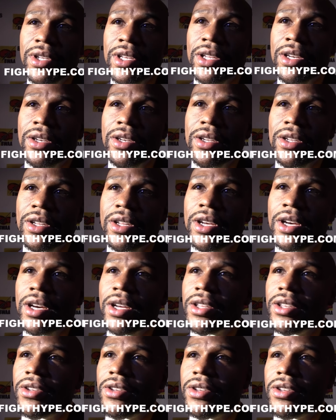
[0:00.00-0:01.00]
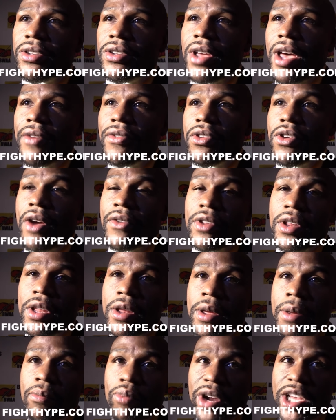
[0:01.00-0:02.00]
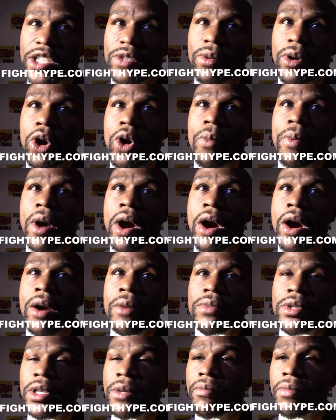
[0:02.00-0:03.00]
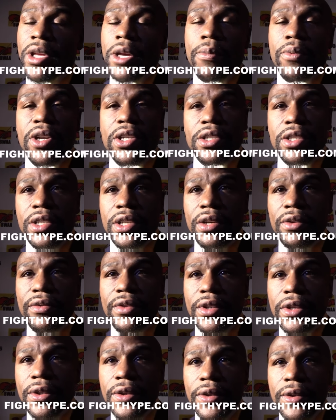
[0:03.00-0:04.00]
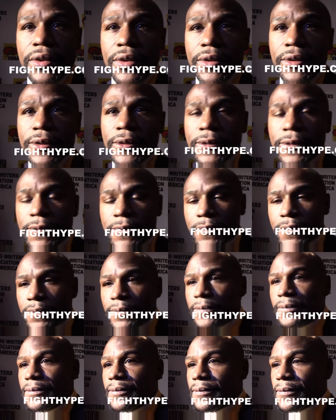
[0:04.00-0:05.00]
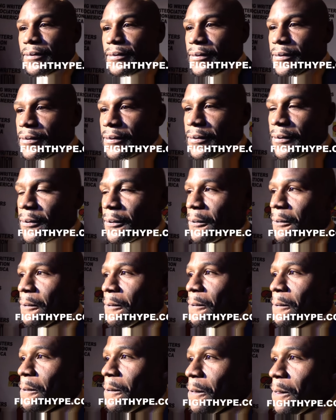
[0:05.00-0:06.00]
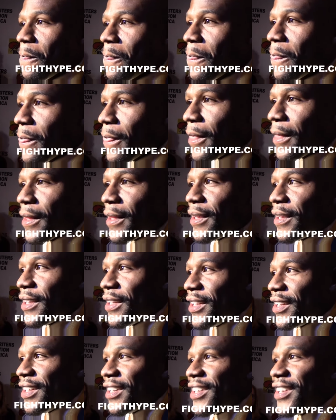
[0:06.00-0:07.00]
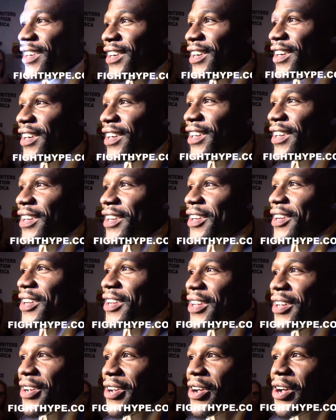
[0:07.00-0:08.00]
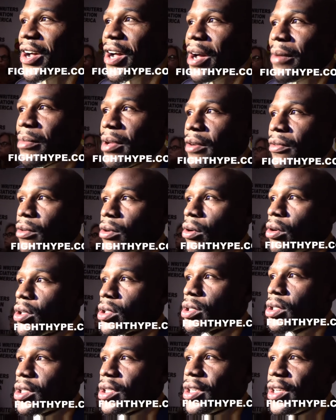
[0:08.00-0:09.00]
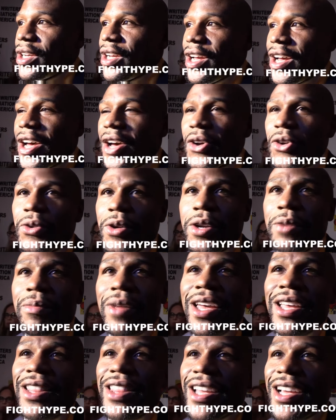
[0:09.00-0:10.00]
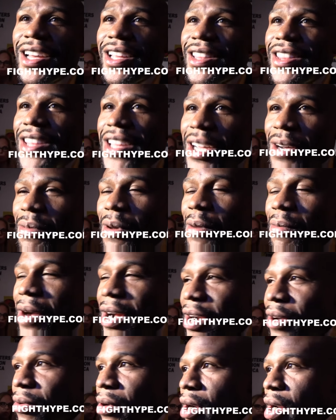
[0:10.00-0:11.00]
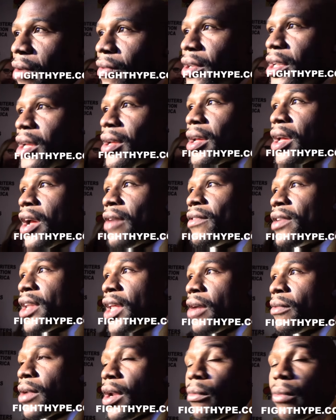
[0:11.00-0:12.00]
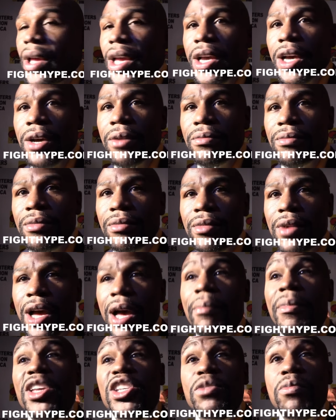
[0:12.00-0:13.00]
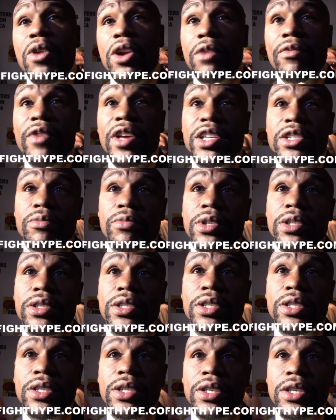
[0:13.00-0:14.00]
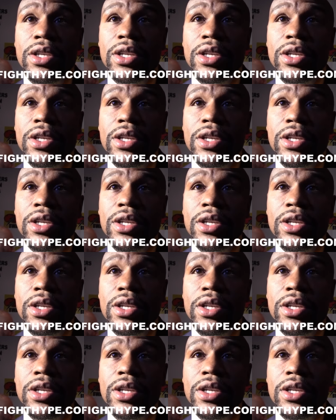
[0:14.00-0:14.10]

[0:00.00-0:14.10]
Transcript: and uh, you have you have to embrace it with open arms and be appreciative. Do you ever just sit back and get you know just look at your life and just be amazed at what you're able to do I mean, and how course. lucky you are? Oh, well, the main thing I think about my career every time, every day when I wake up, I make smart investments.